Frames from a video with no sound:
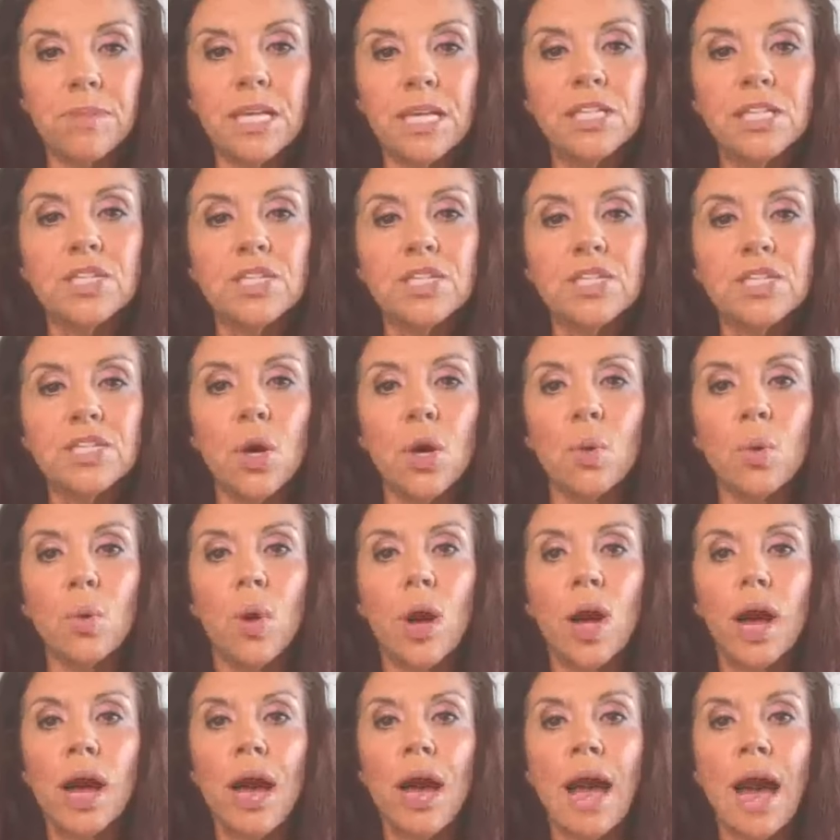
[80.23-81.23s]

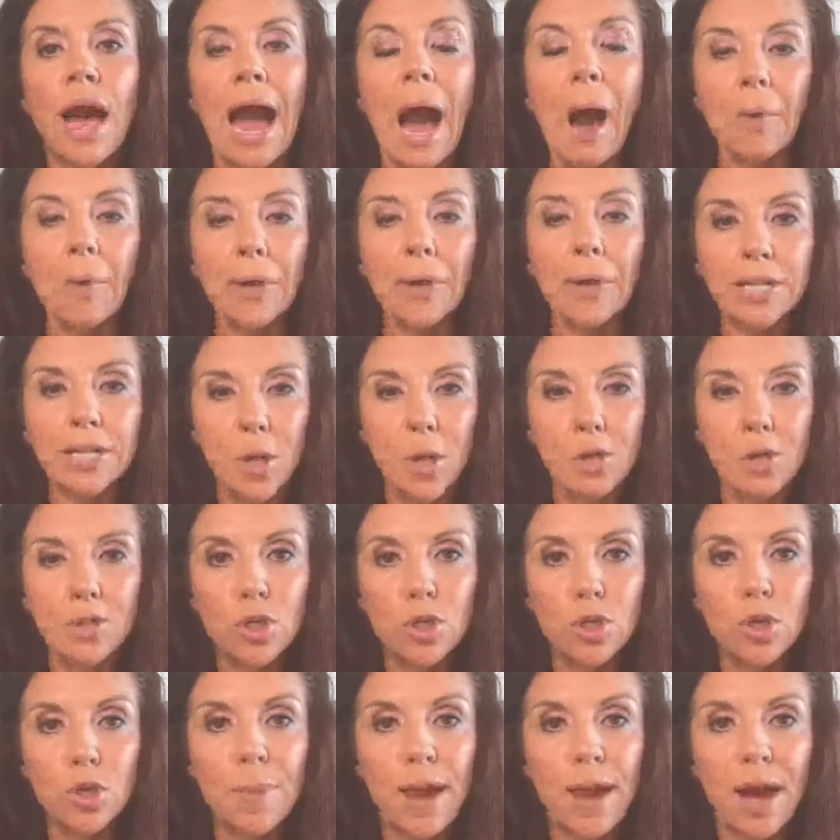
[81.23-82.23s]
So I want to talk
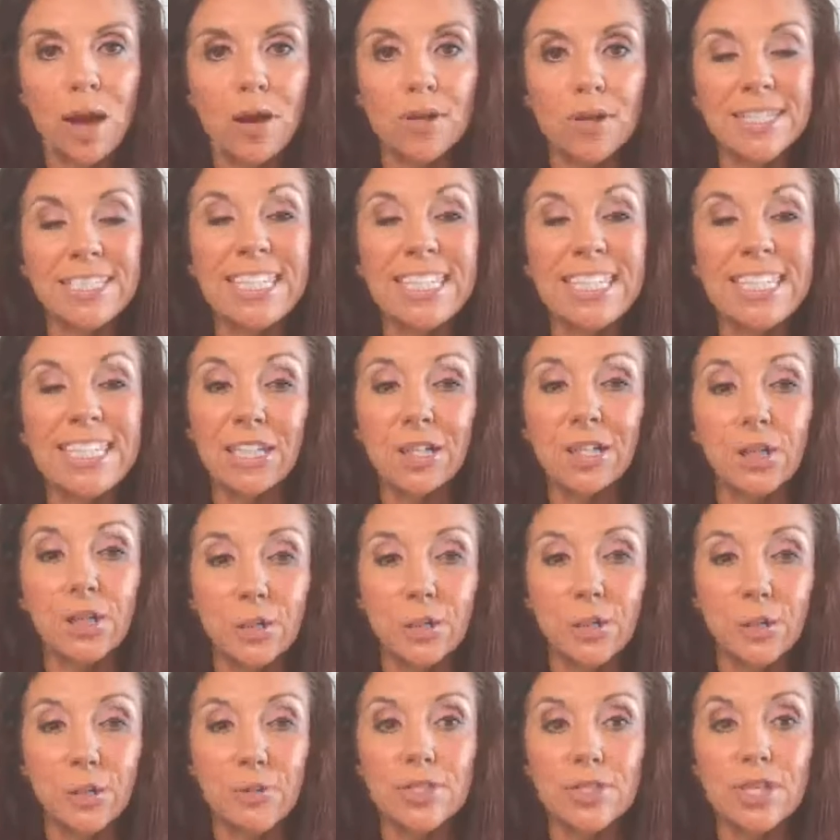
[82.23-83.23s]
to you about 10
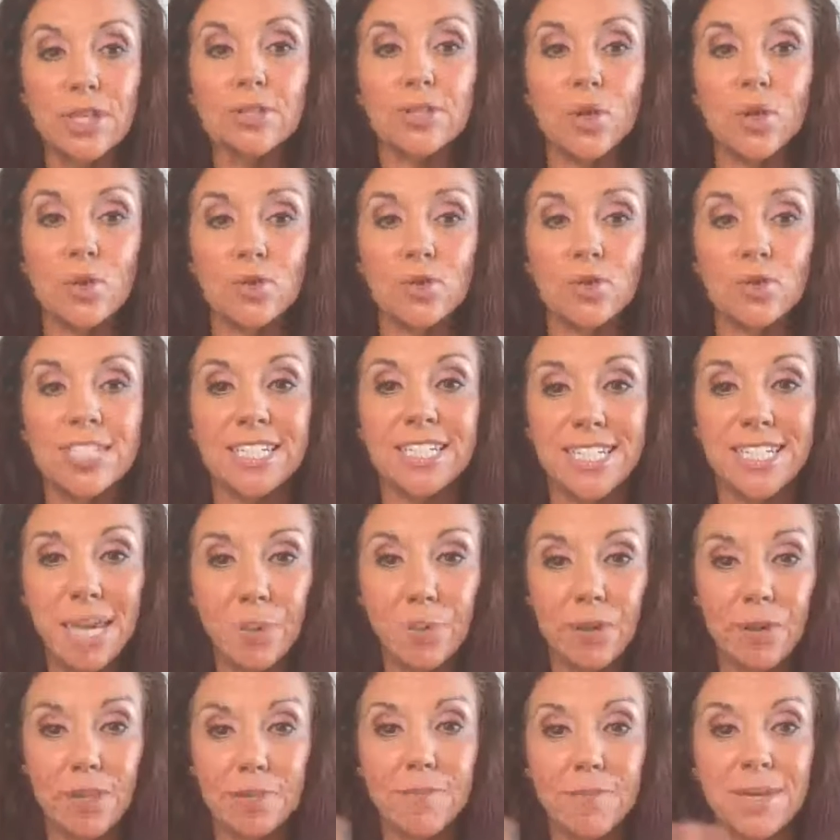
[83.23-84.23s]
clues. So
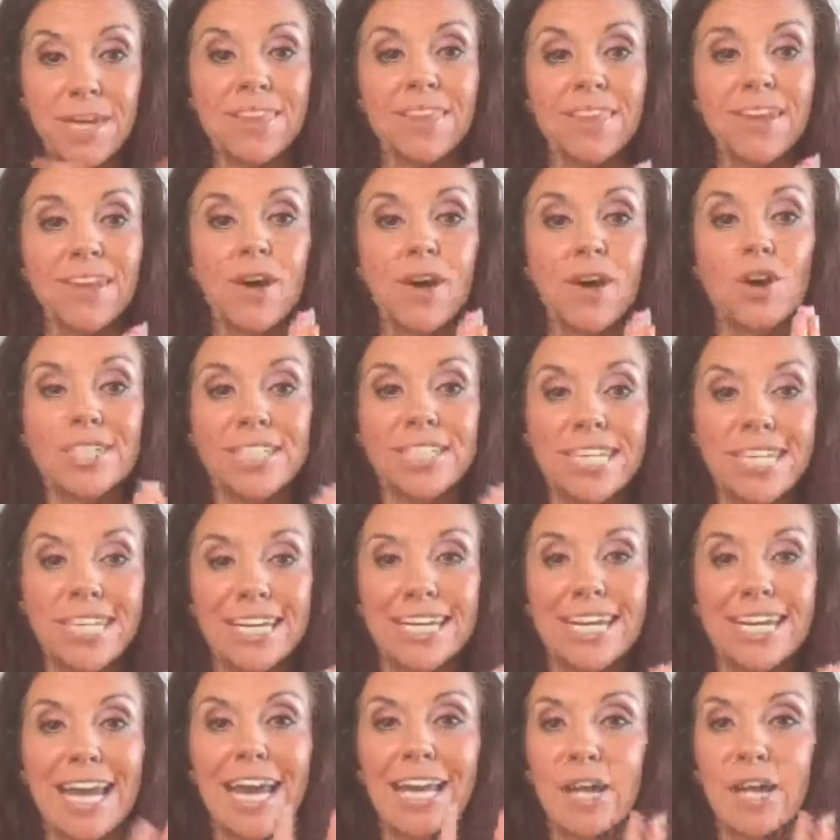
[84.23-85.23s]
stick with me. There are
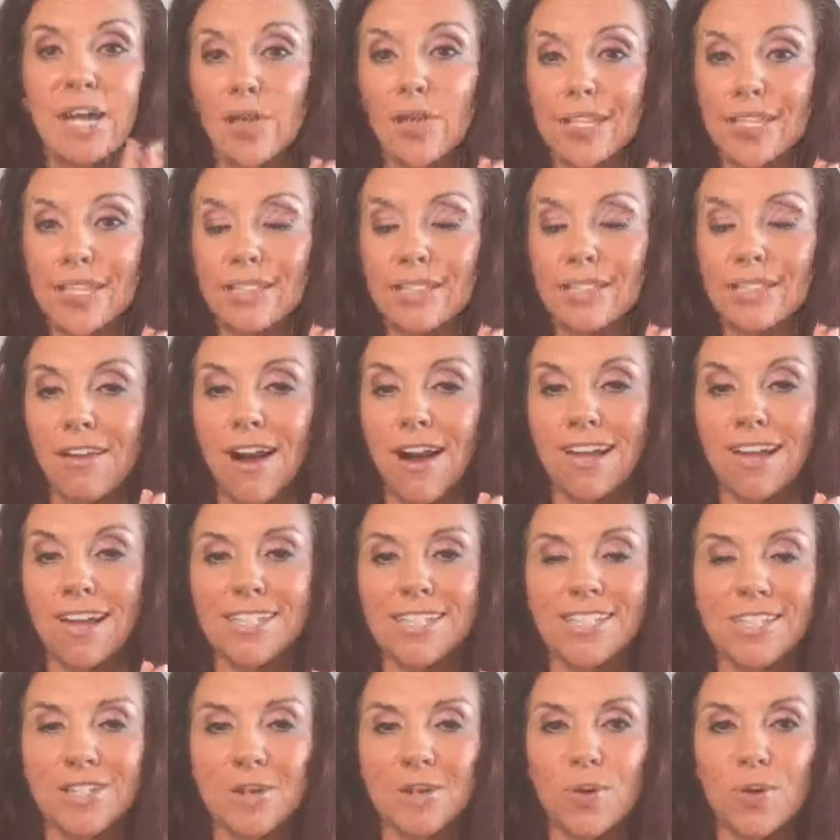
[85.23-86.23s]
10. I know that's a
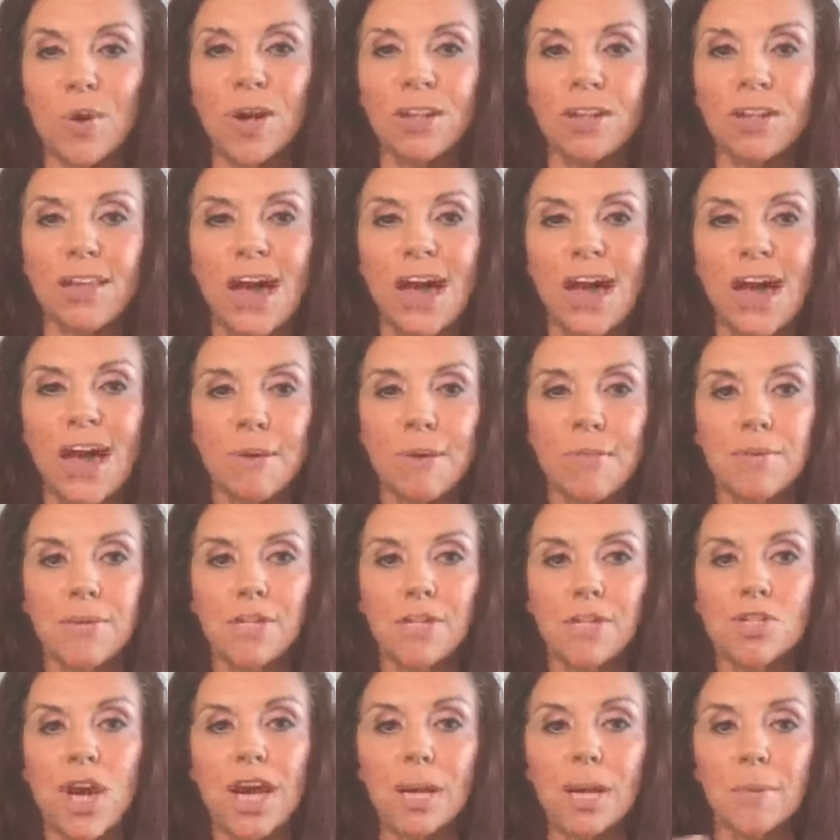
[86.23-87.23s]
lot to do on a live. I'm
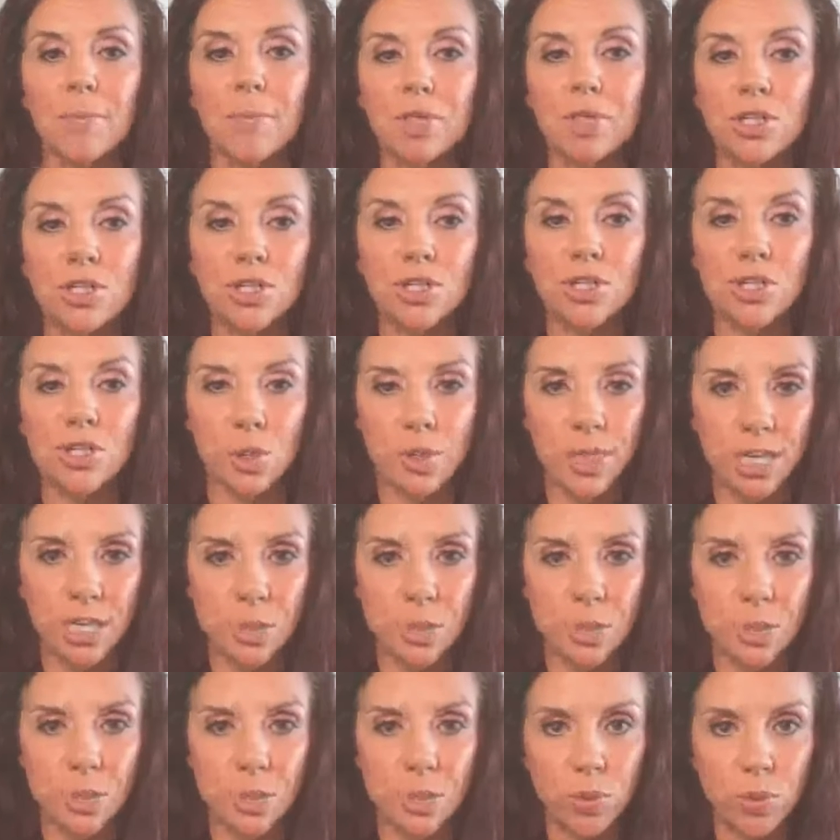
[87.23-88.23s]
going to try to push through
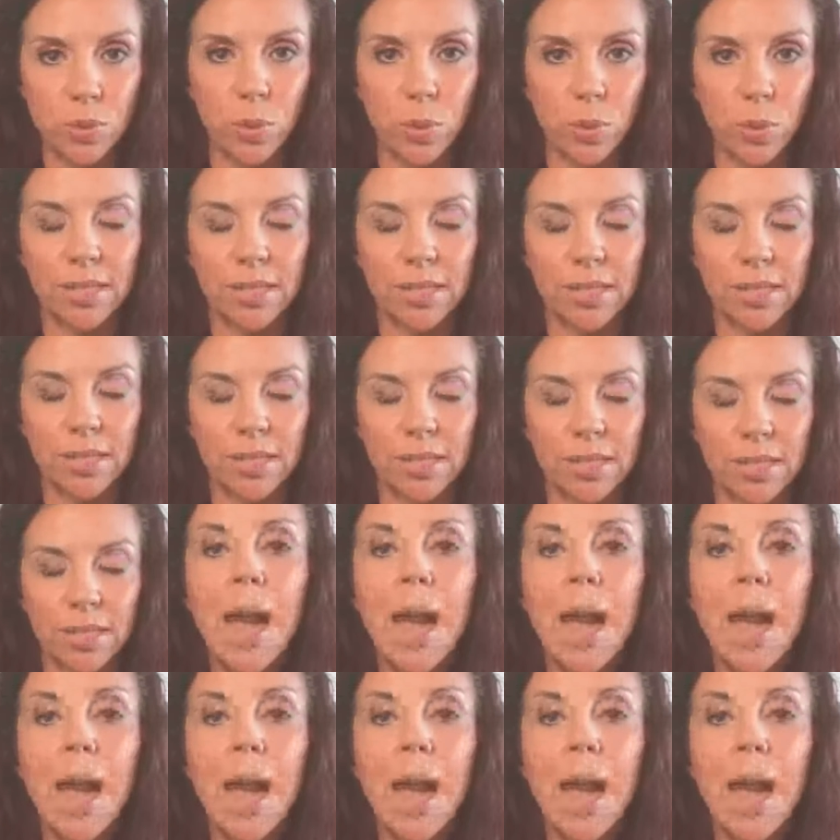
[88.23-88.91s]
these really quickly.